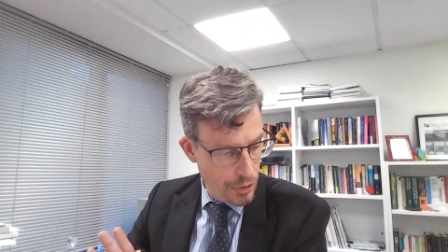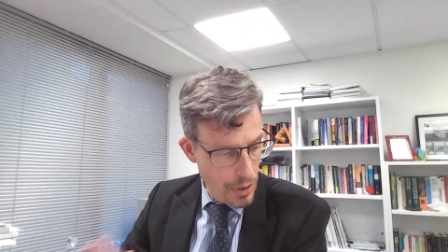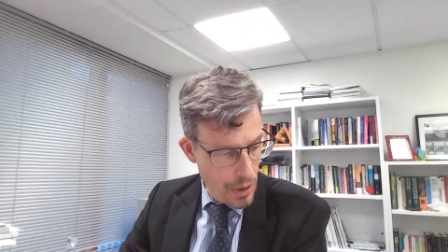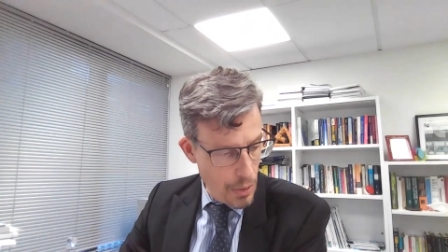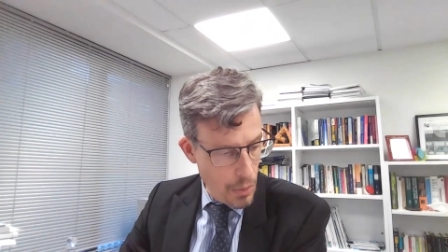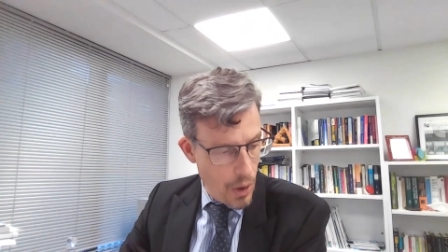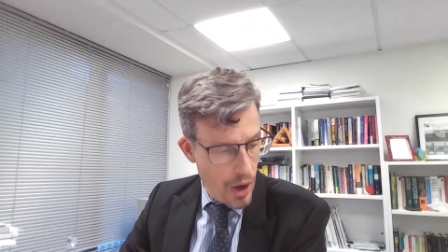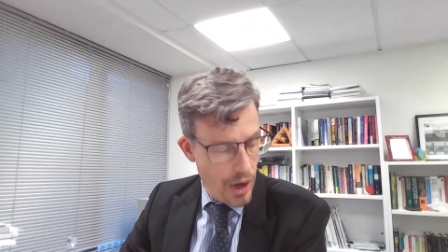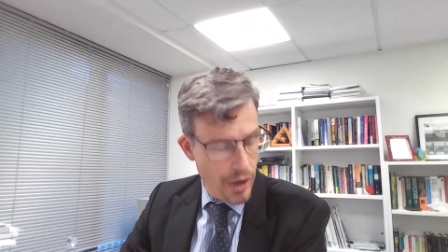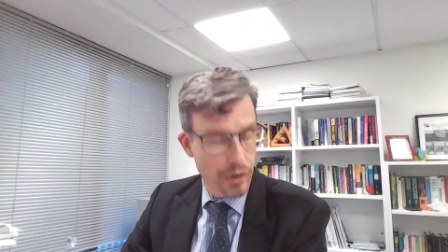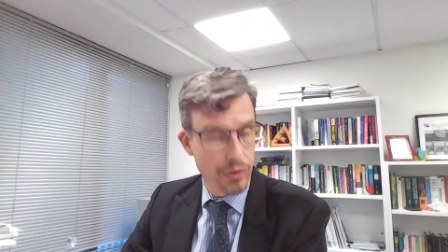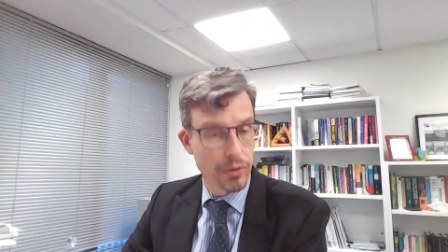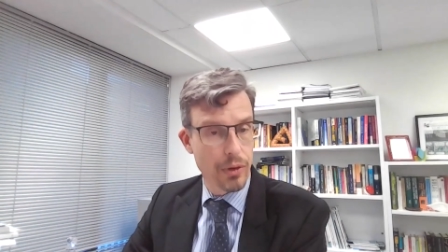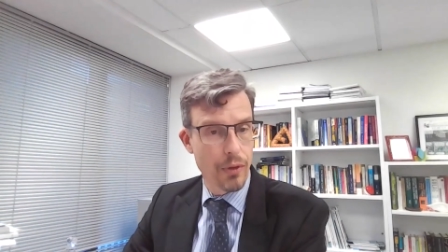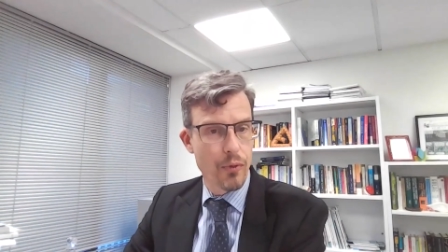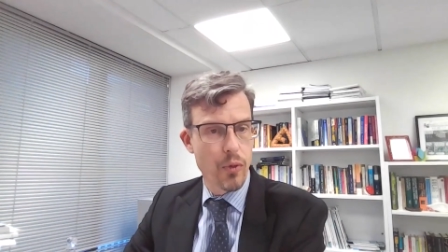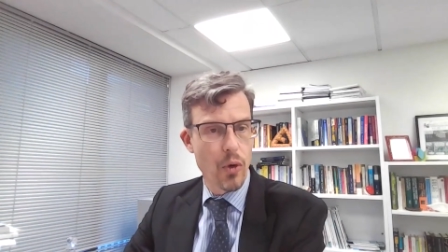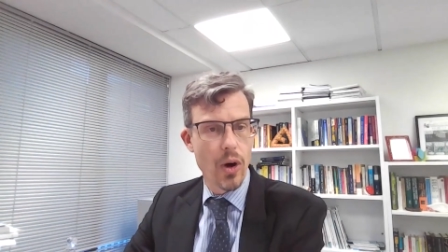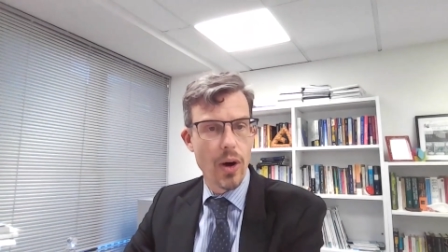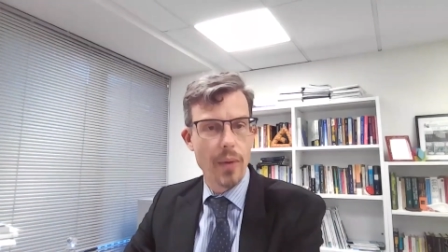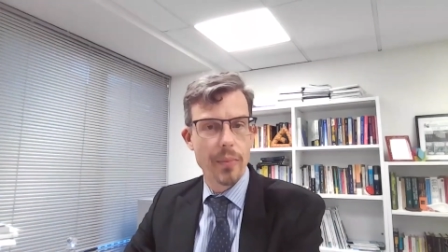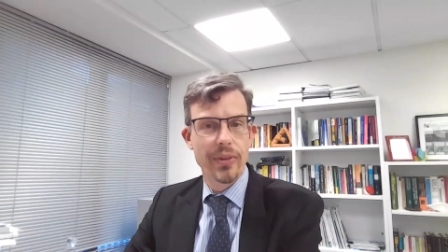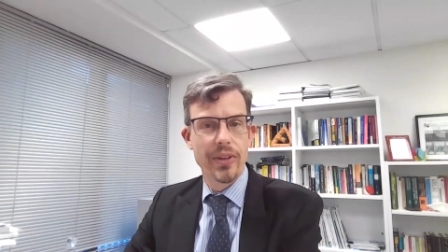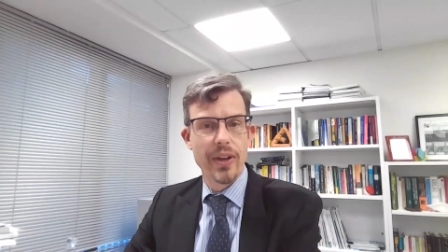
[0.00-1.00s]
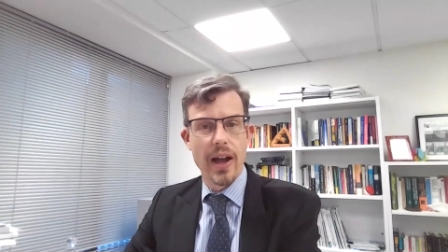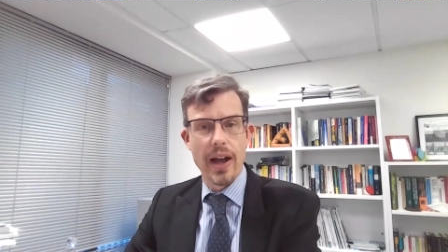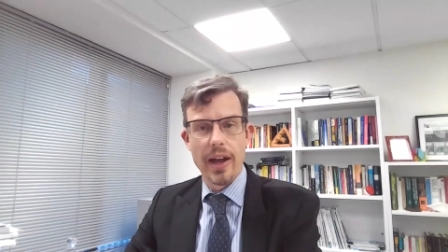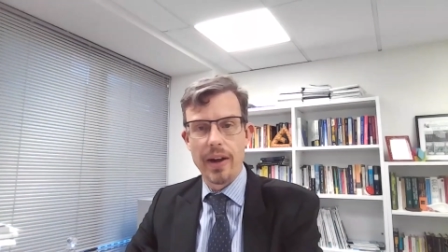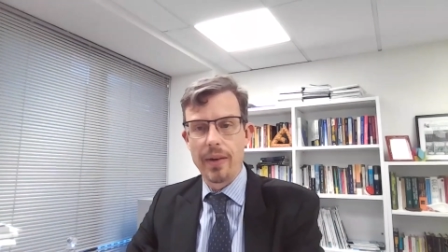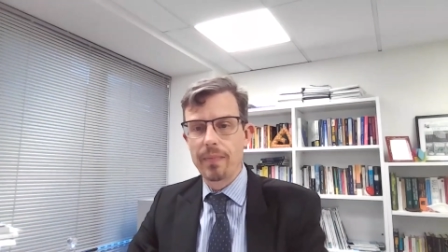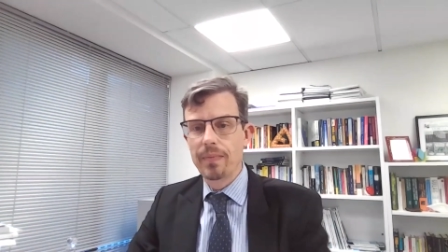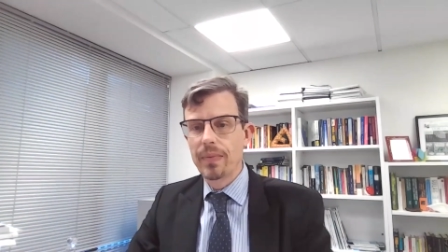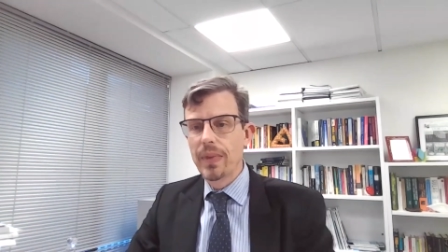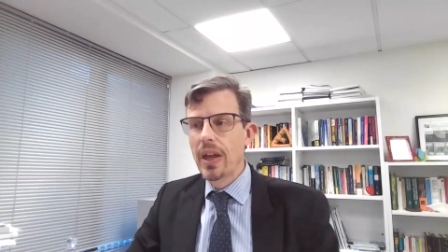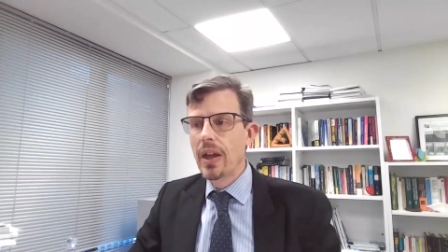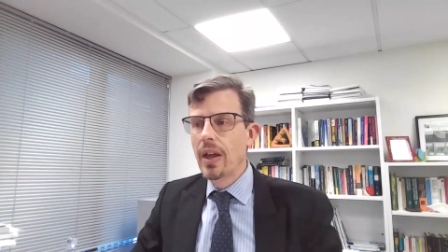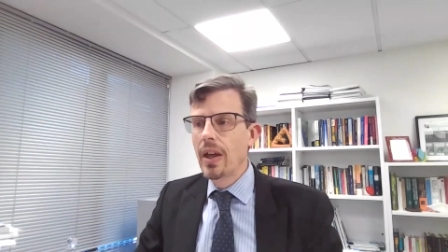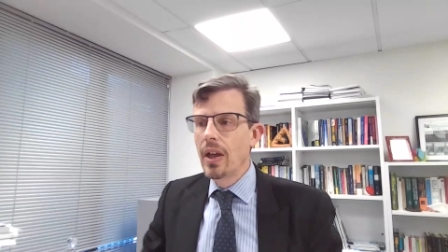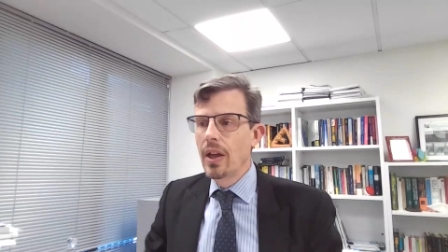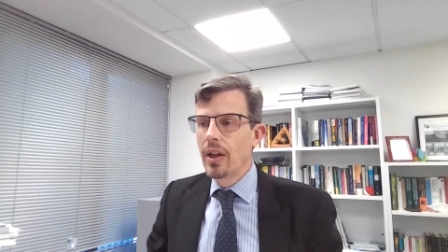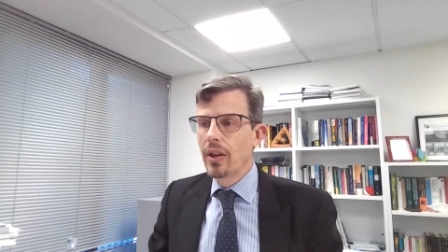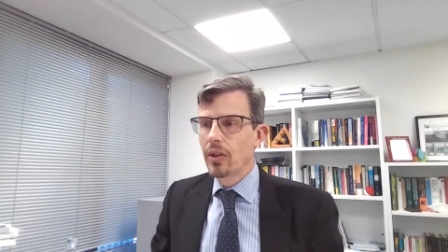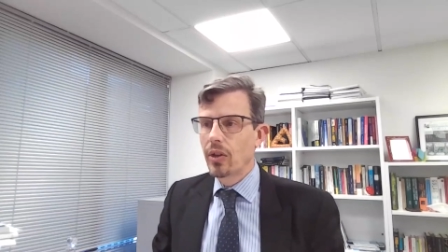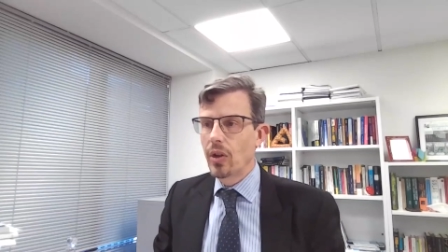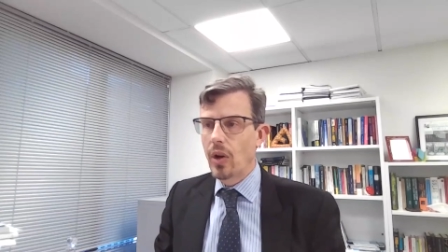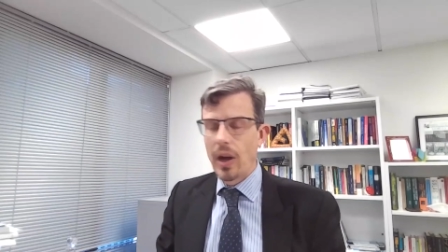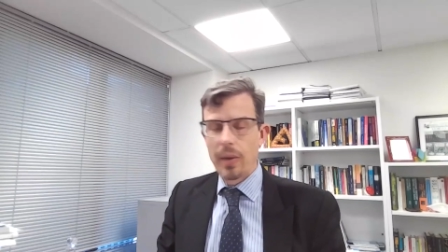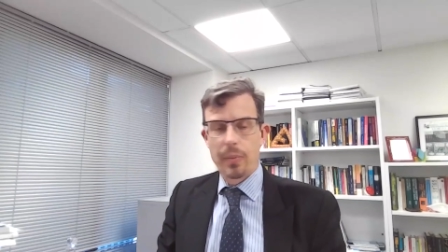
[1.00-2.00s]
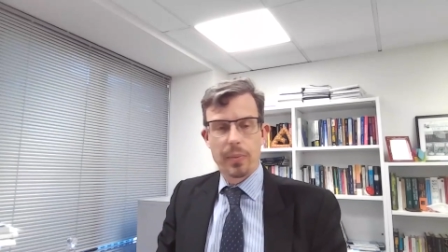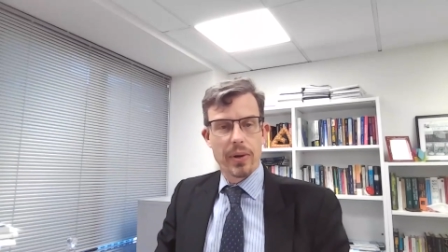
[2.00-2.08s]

Three Waters reform side. So